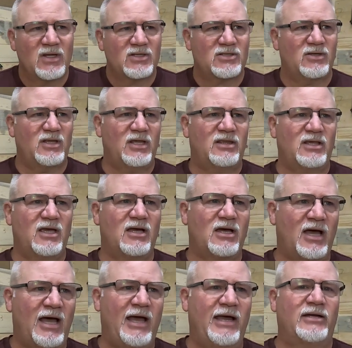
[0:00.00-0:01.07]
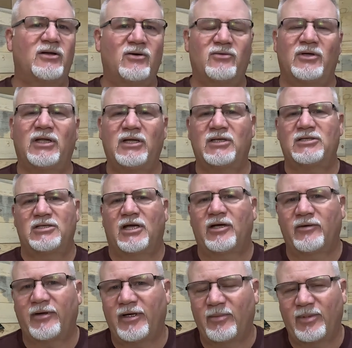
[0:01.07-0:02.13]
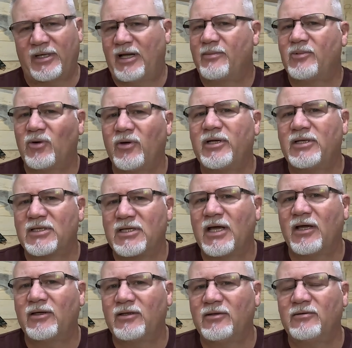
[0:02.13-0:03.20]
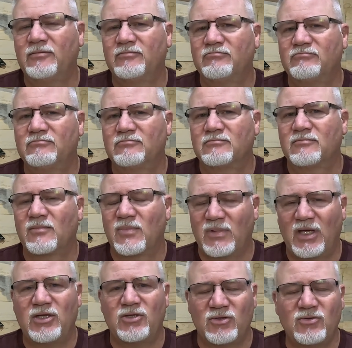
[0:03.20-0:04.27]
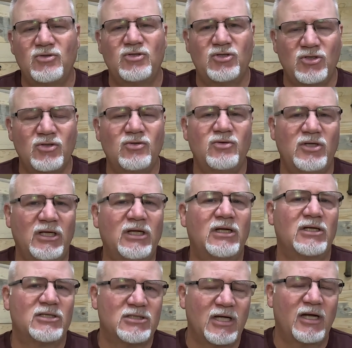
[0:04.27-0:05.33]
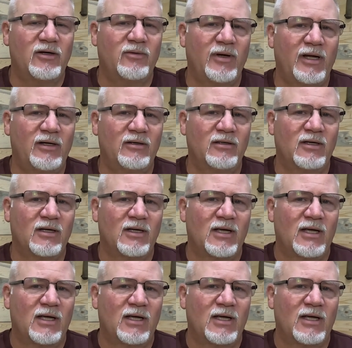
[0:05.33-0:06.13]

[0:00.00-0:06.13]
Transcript: So they think, I don't need a generator. But I'm going to tell you that you do need a generator.